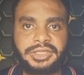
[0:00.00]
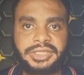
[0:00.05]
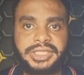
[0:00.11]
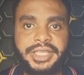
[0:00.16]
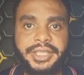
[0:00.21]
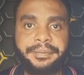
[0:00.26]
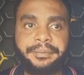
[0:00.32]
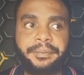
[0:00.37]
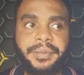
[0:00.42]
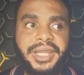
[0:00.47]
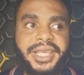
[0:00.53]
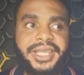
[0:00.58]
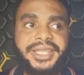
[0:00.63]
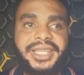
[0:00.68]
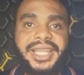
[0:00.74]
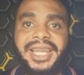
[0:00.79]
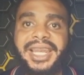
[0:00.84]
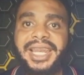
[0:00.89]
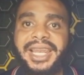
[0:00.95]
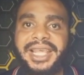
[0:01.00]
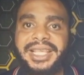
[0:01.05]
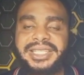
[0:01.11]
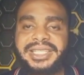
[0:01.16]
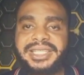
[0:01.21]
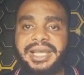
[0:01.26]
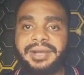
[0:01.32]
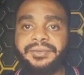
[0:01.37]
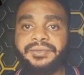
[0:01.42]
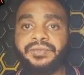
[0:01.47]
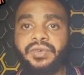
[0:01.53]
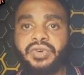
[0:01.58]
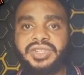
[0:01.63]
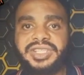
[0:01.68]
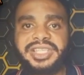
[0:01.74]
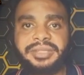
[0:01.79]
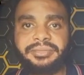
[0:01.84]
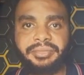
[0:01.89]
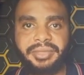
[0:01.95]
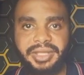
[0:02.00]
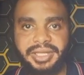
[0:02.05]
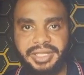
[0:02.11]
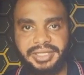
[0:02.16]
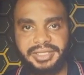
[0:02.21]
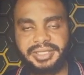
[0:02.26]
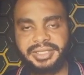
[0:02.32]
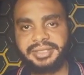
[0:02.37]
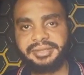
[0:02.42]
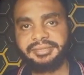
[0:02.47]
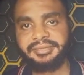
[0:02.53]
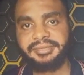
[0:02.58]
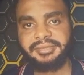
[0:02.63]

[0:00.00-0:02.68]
He played less than 40 minutes